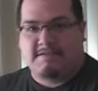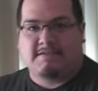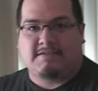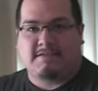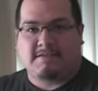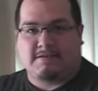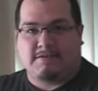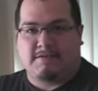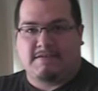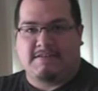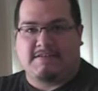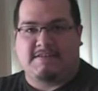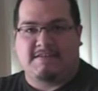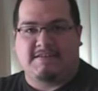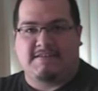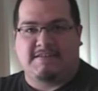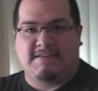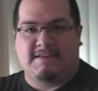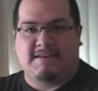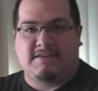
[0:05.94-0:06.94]
So this
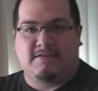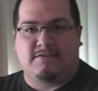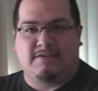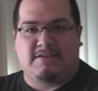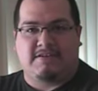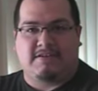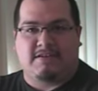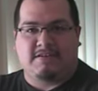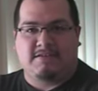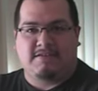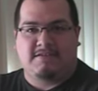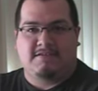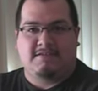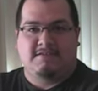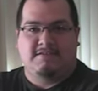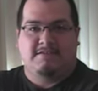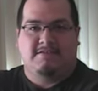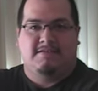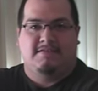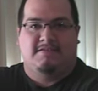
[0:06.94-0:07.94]
is the end result.
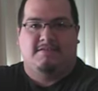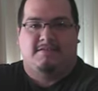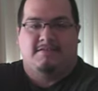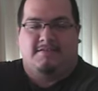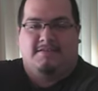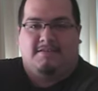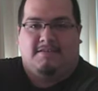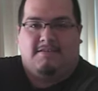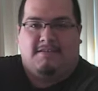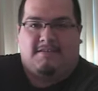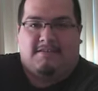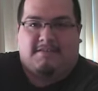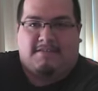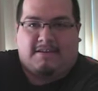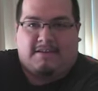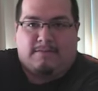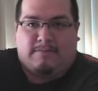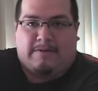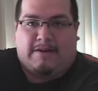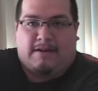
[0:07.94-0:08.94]
It is
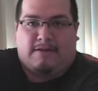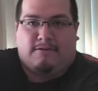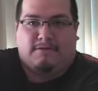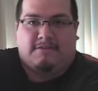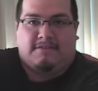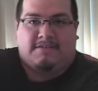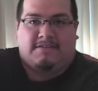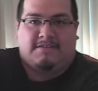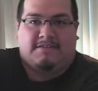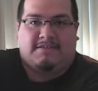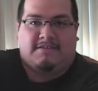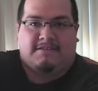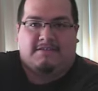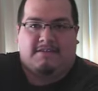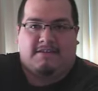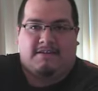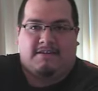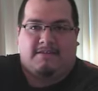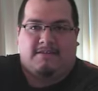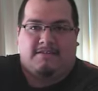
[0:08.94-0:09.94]
now bound
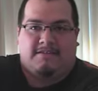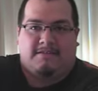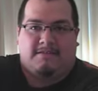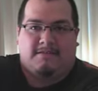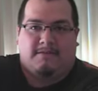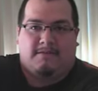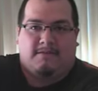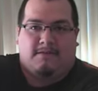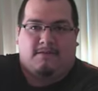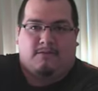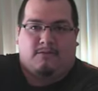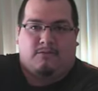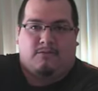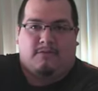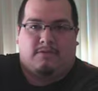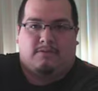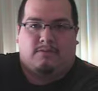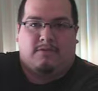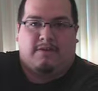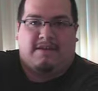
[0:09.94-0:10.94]

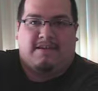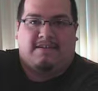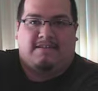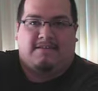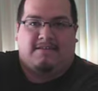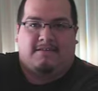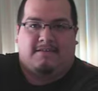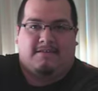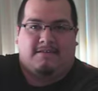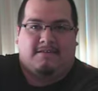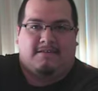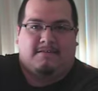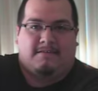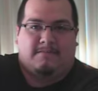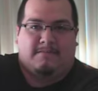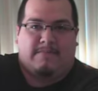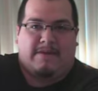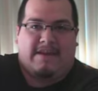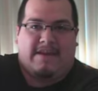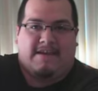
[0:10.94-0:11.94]
with raised
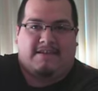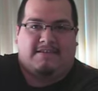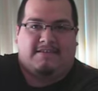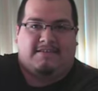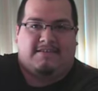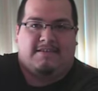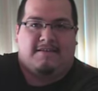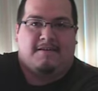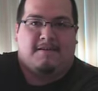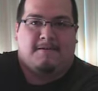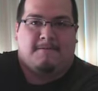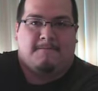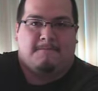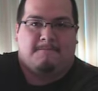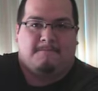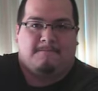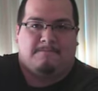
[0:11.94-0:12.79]
bands here